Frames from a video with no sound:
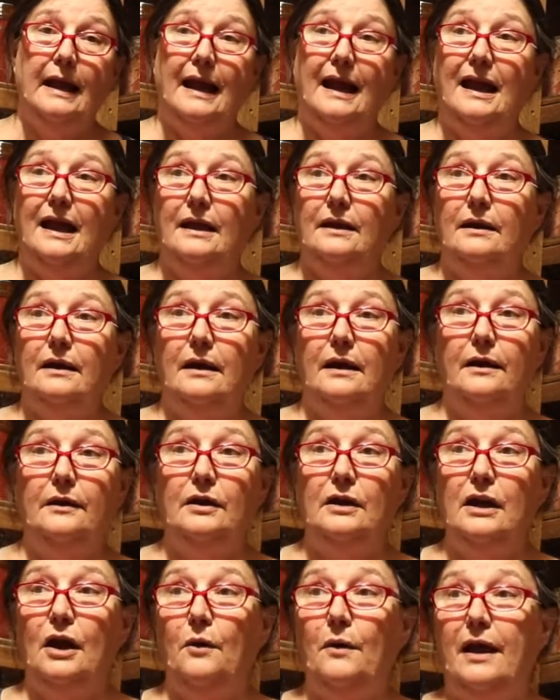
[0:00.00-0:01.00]
And,
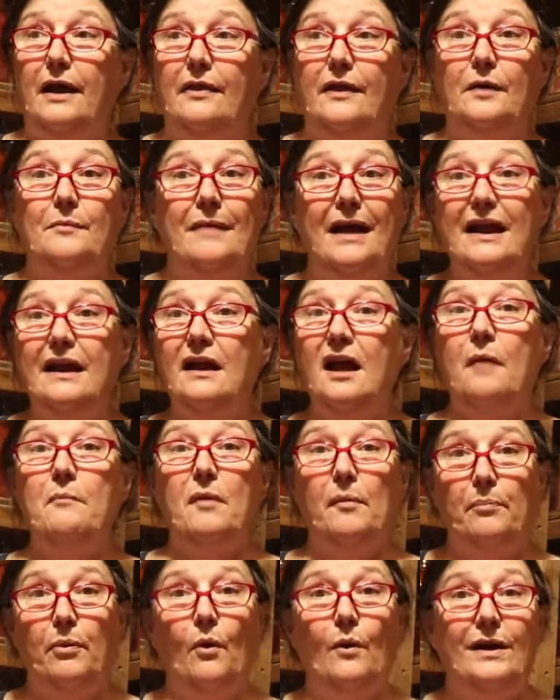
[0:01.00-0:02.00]
you know, there may
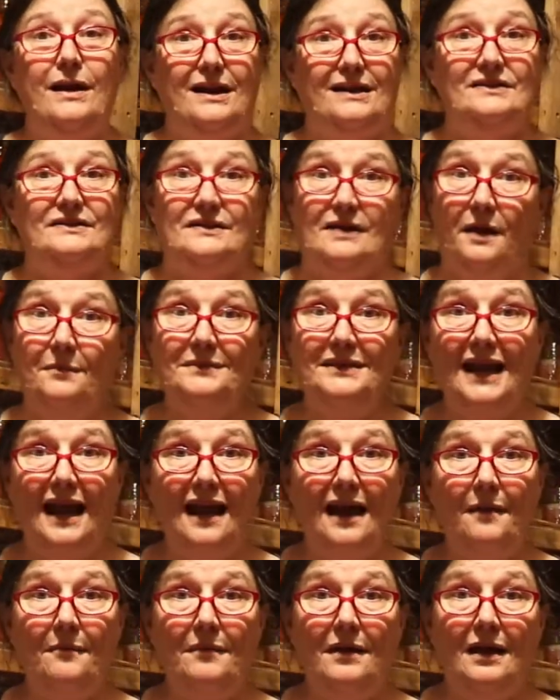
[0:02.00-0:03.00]
come a point at some
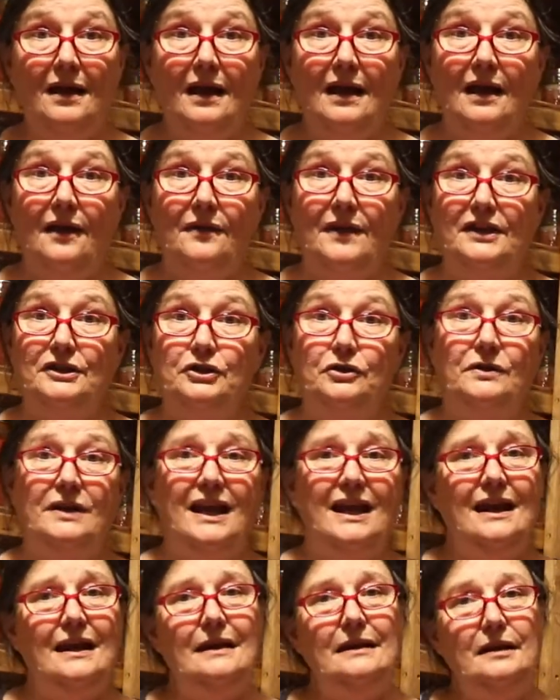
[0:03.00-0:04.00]
time that you
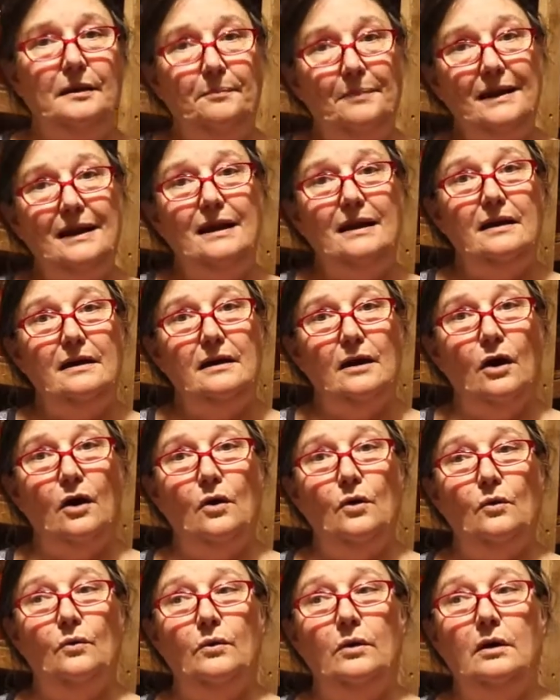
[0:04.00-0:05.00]
can't depend
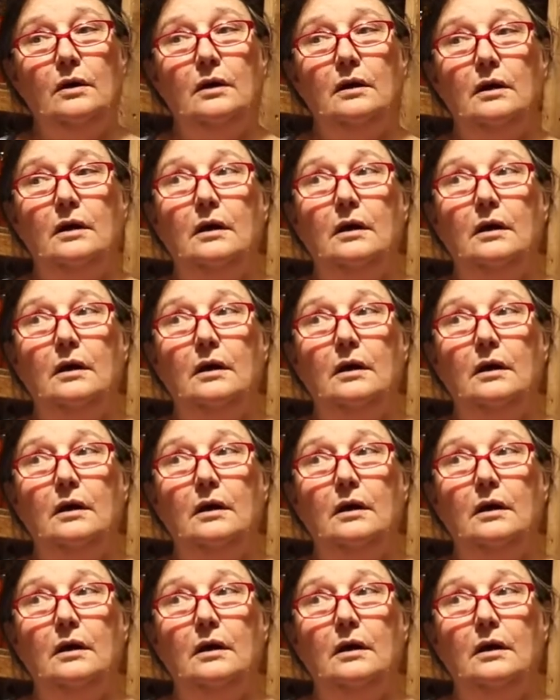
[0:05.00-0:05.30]
on